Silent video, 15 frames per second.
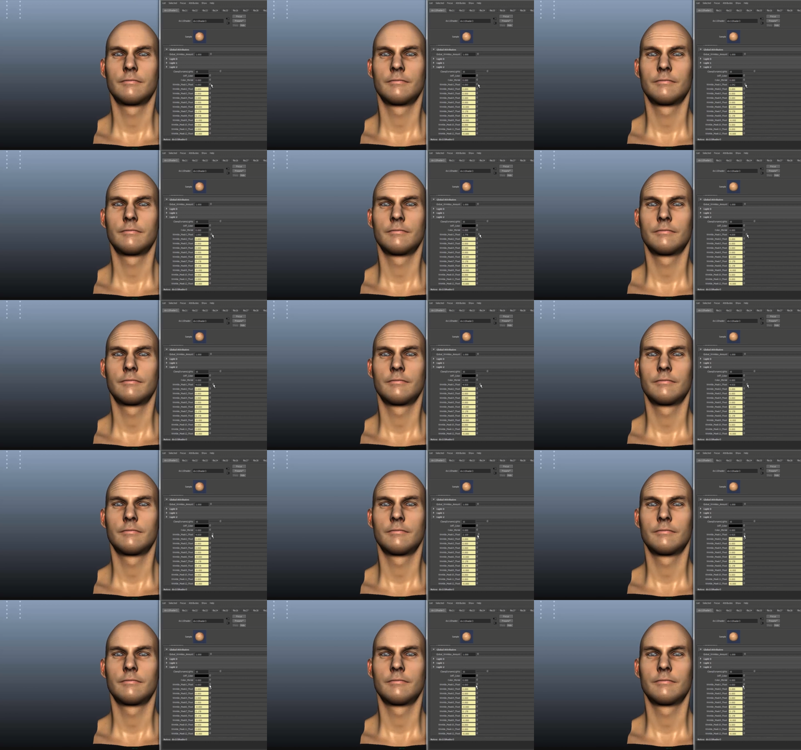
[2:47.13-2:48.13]

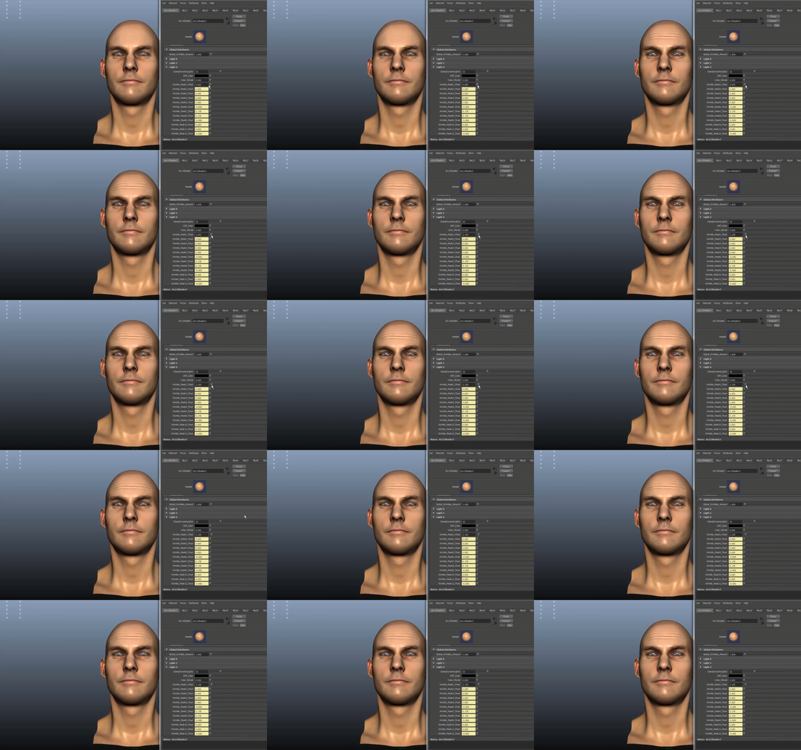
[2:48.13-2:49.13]

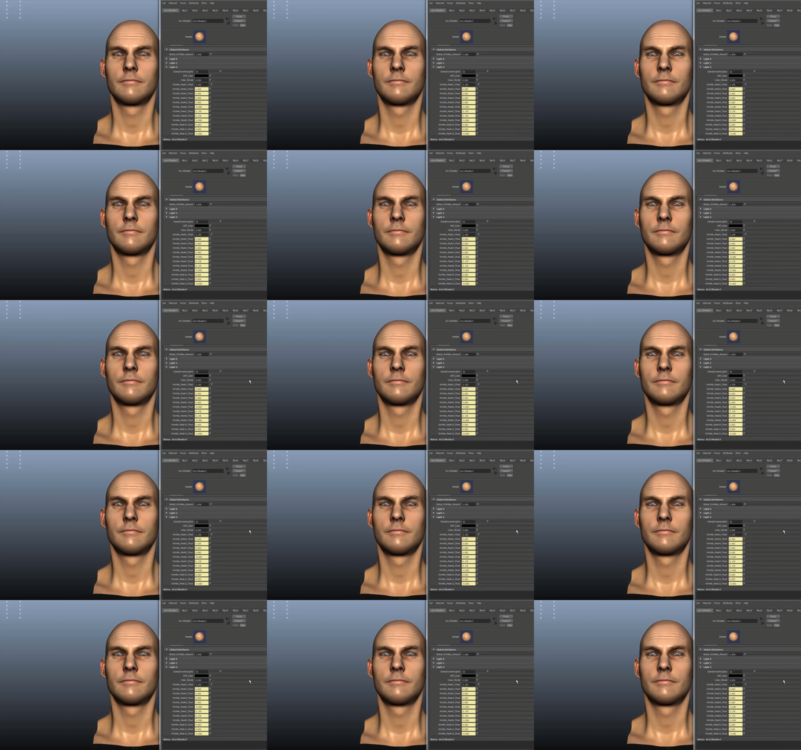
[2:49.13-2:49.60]
(silence)